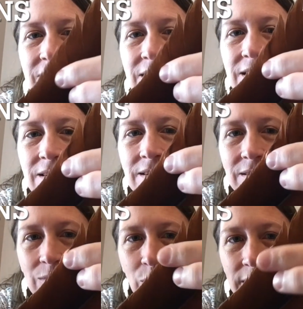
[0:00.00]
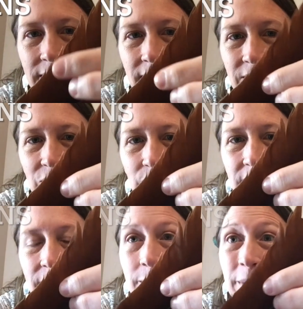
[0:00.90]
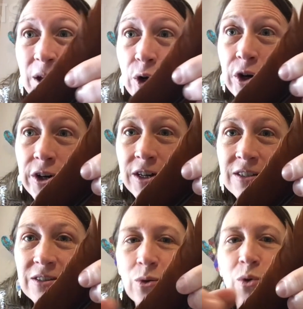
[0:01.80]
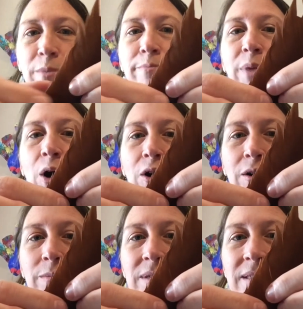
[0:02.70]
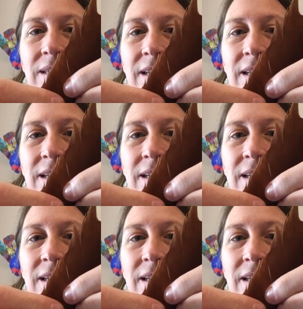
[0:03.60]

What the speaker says: the one next to it by hooks or barbs.